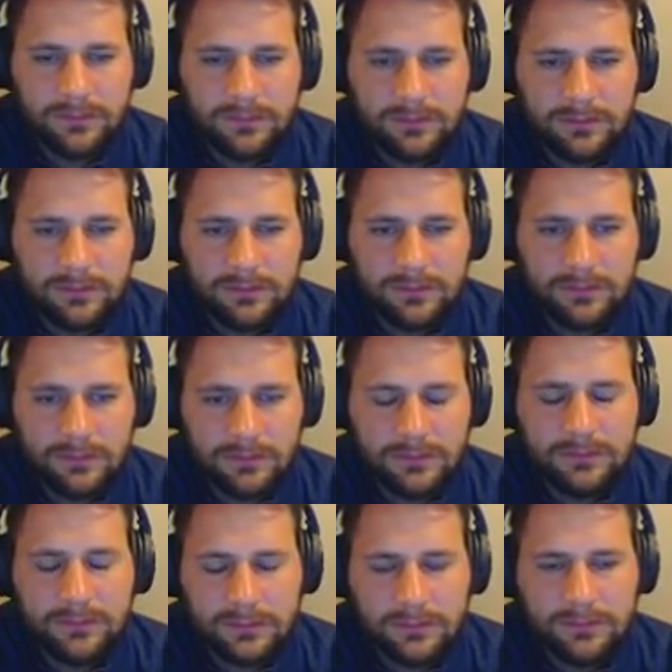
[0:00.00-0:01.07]

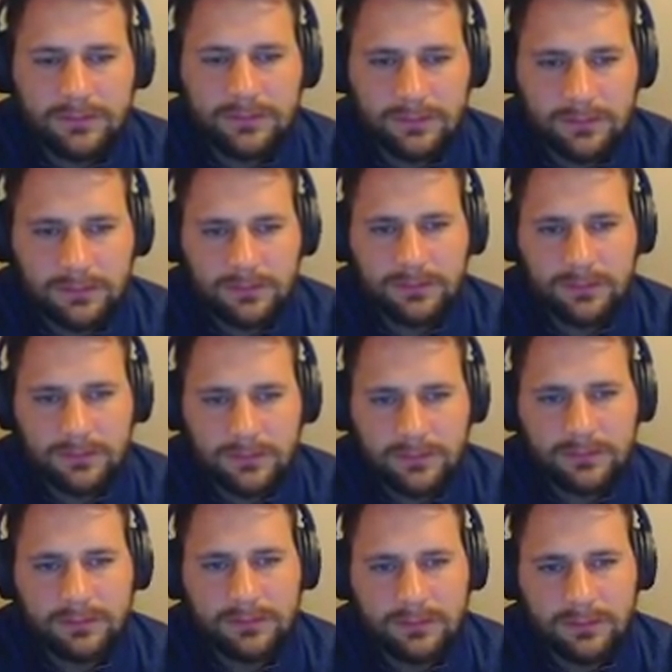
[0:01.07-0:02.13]

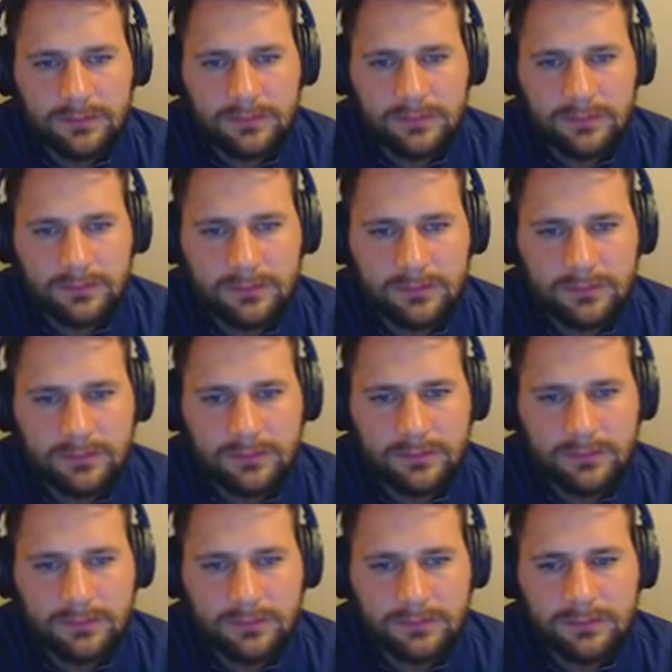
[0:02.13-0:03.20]

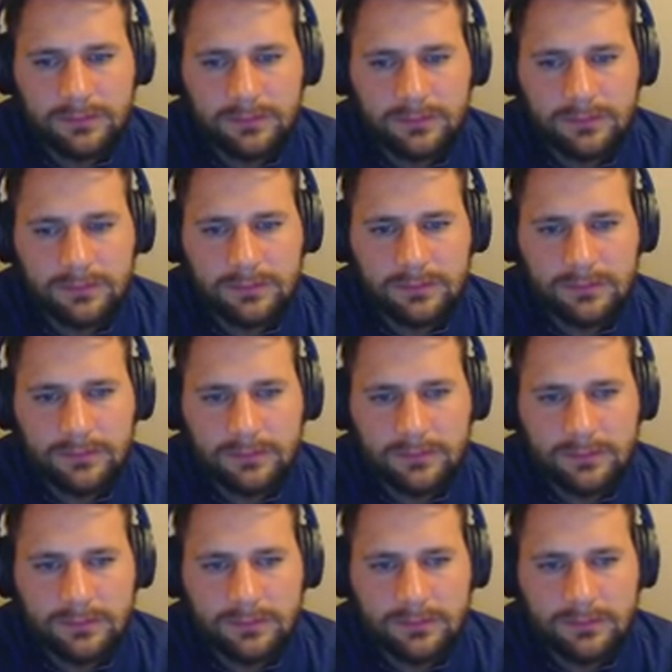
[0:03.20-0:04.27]

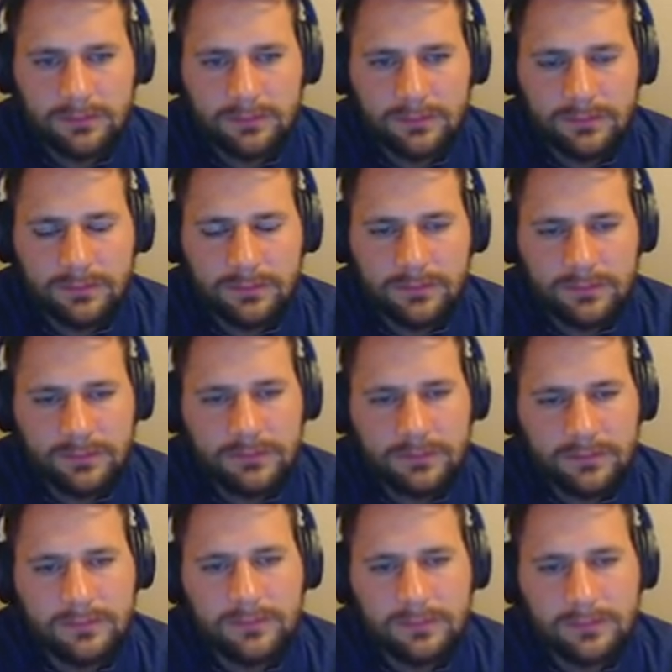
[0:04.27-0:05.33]

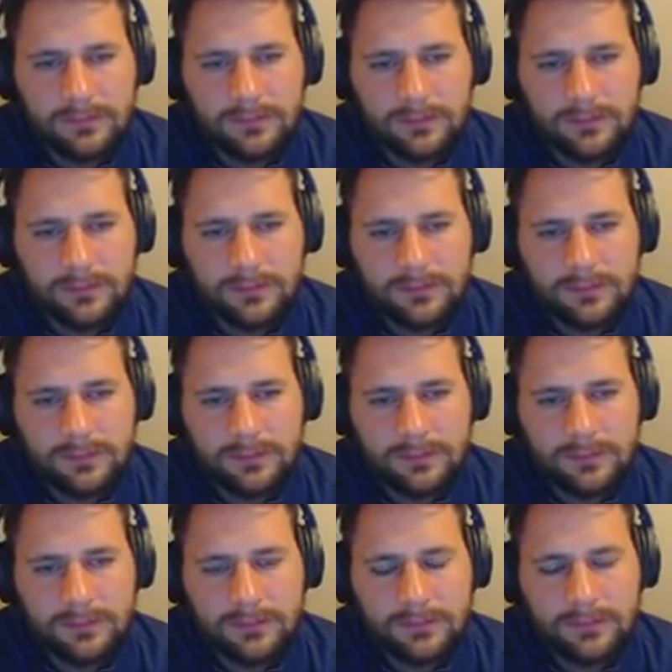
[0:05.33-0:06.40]

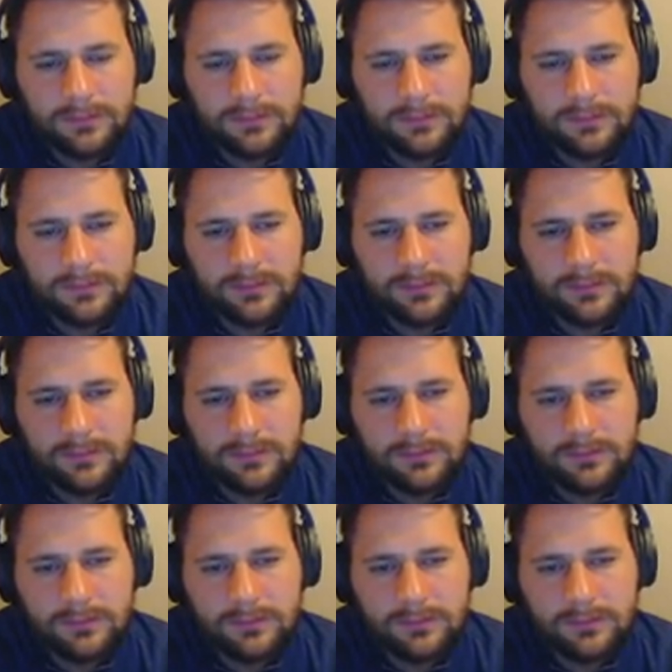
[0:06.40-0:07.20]
The person shown says nothing.